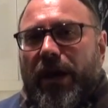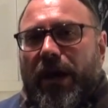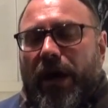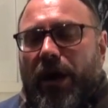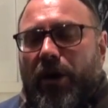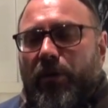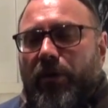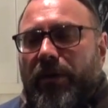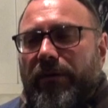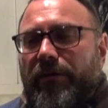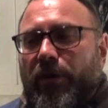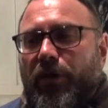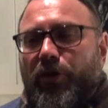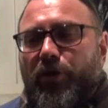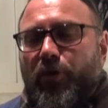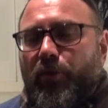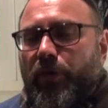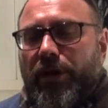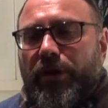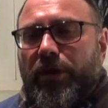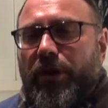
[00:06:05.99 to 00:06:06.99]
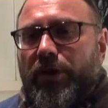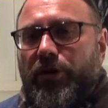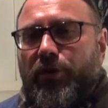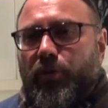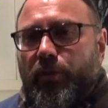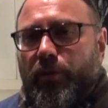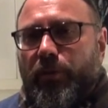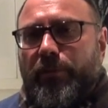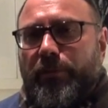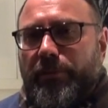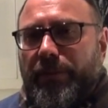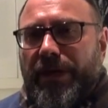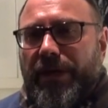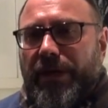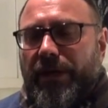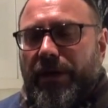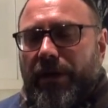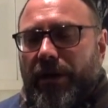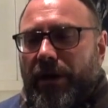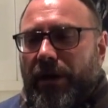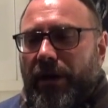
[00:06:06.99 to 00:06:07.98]
However, you will not
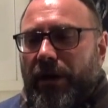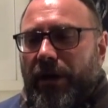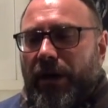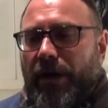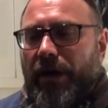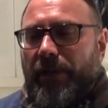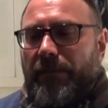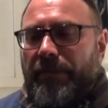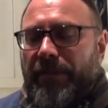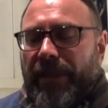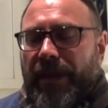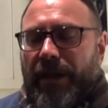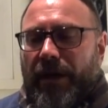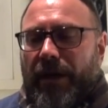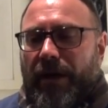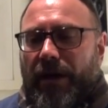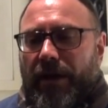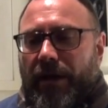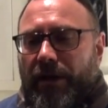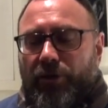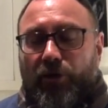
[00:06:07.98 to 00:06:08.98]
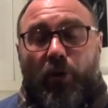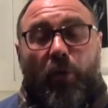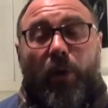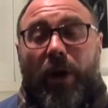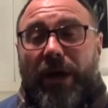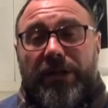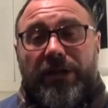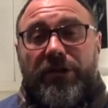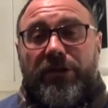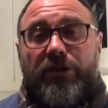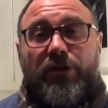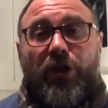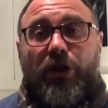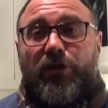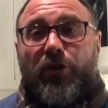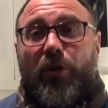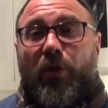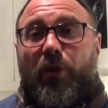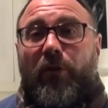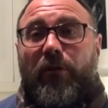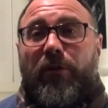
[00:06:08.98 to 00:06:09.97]
be the wine is
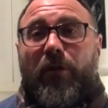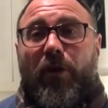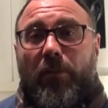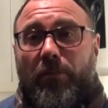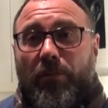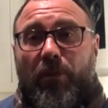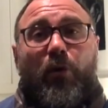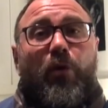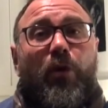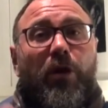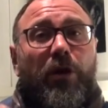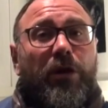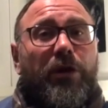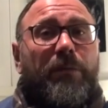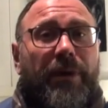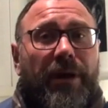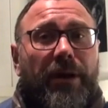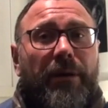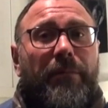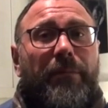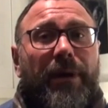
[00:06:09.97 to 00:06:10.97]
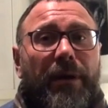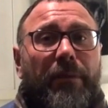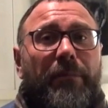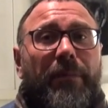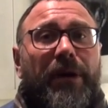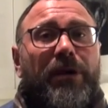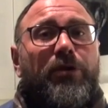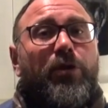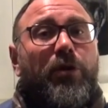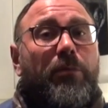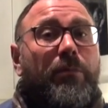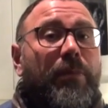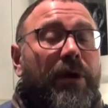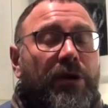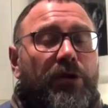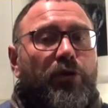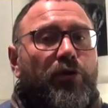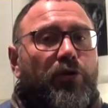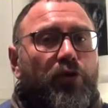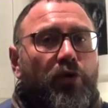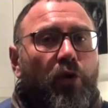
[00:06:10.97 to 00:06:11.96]
not overpowered by
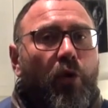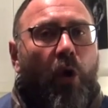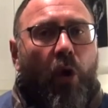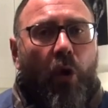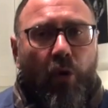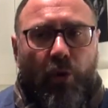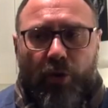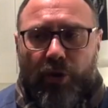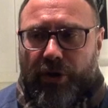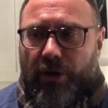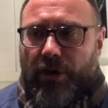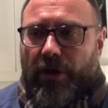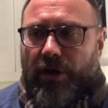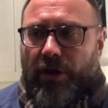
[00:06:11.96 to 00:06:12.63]
the new oak